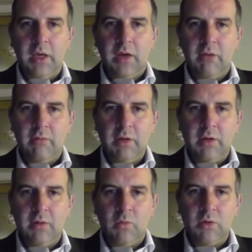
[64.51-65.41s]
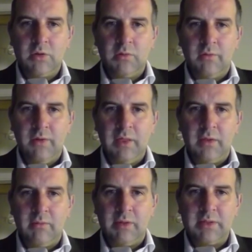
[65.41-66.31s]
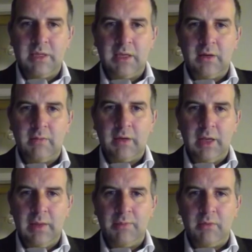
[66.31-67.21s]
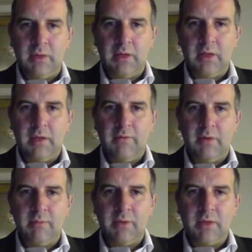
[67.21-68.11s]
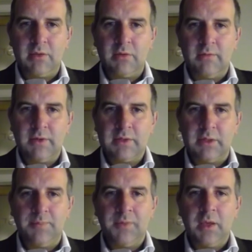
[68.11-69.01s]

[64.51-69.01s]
I really don't want to offend them by saying I'm unhappy with it if I'm being too fussy.